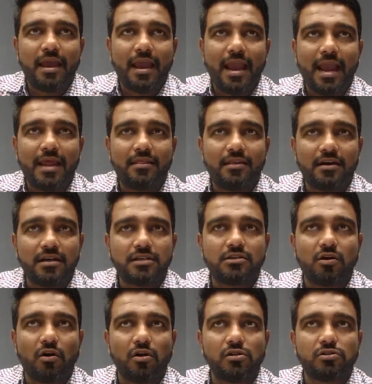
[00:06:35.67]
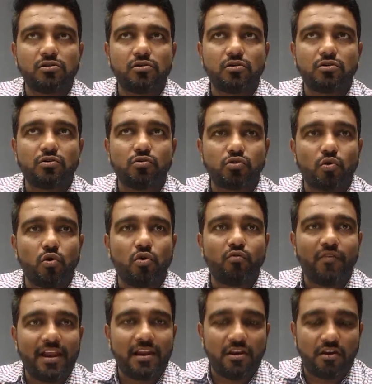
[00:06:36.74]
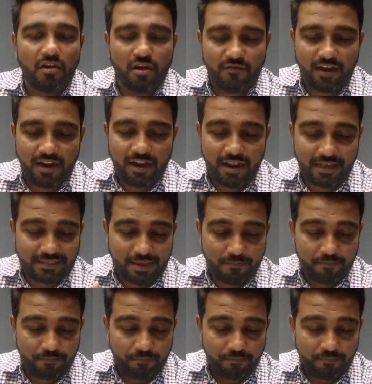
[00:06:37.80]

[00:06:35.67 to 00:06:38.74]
and thus also to score well in your final exam